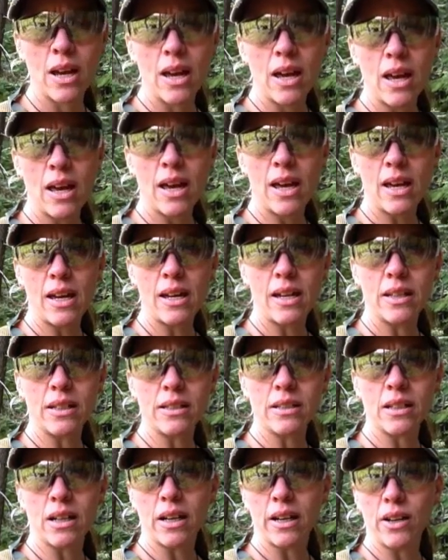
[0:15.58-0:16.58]
and
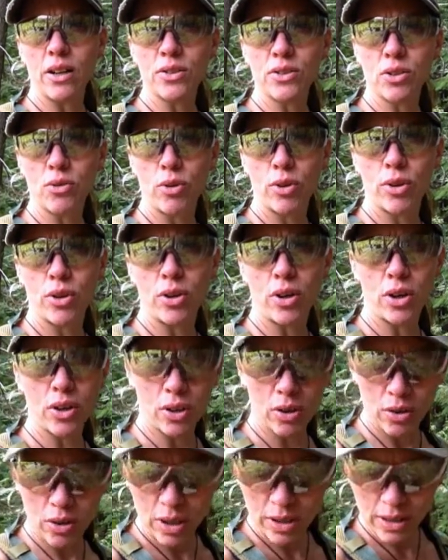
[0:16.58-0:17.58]
I also wrote an
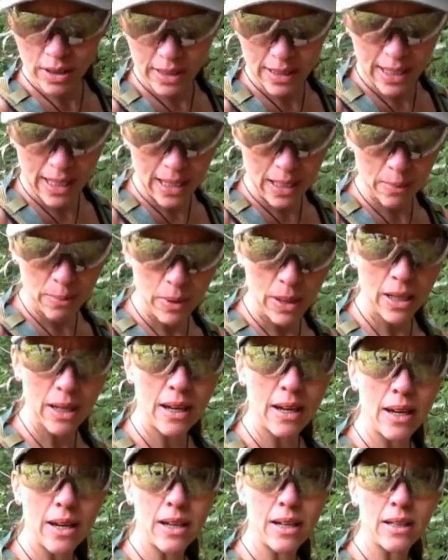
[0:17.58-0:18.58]
article on the same
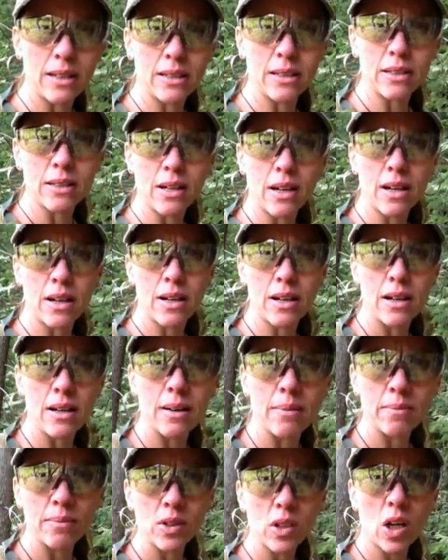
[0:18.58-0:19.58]
and
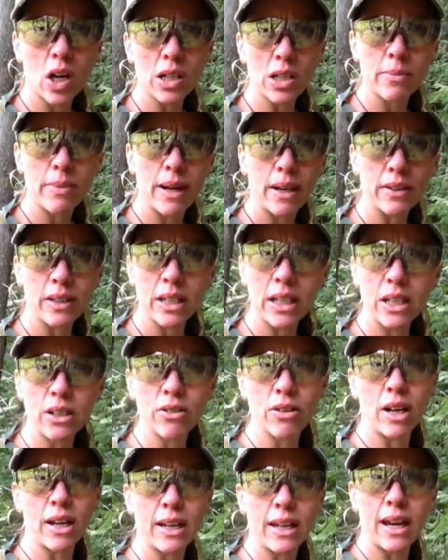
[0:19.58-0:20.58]
um, talked about the gear
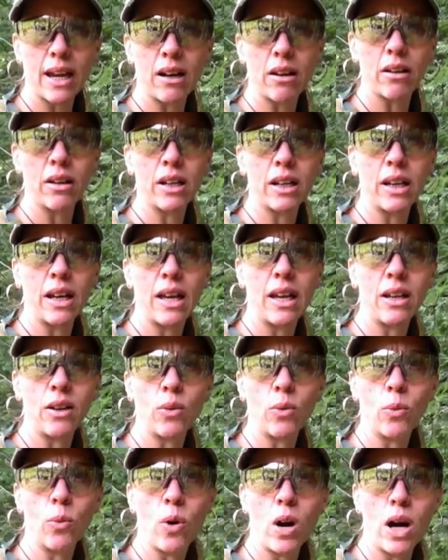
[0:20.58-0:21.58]
I carry
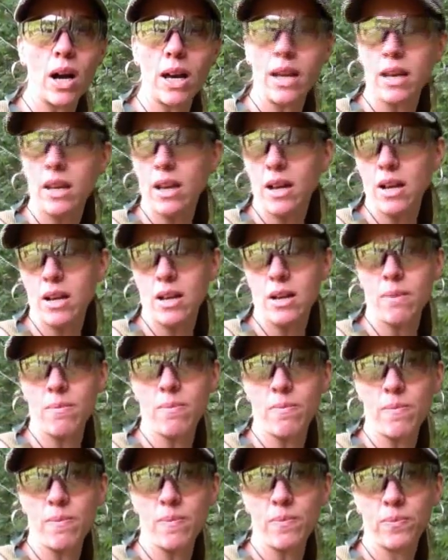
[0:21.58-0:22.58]
and why
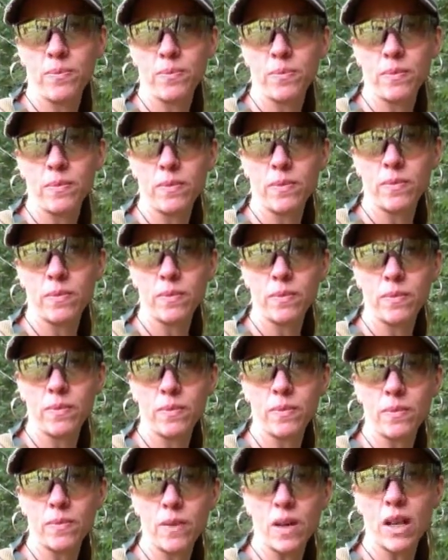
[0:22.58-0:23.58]
um,
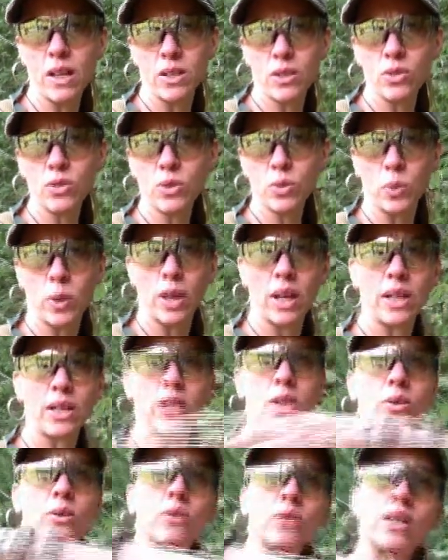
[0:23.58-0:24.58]
I use what I
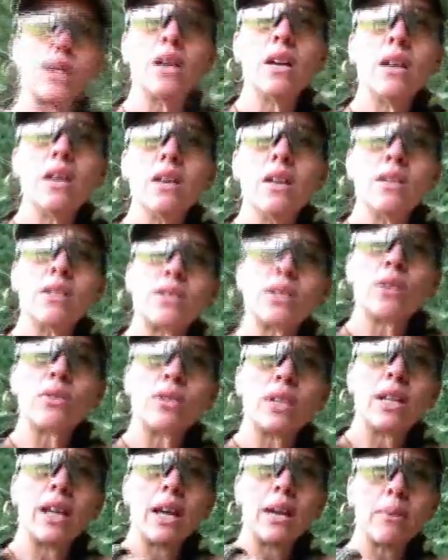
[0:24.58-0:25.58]
use. So
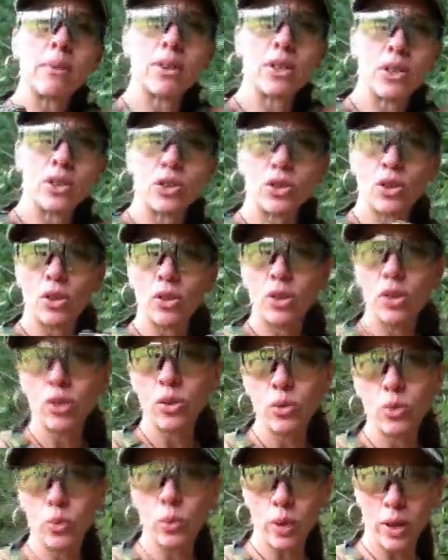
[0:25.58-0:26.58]
today I'm going to show
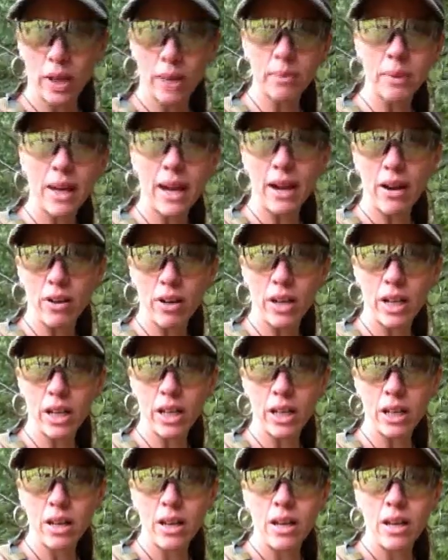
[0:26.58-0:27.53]
you what I'm carrying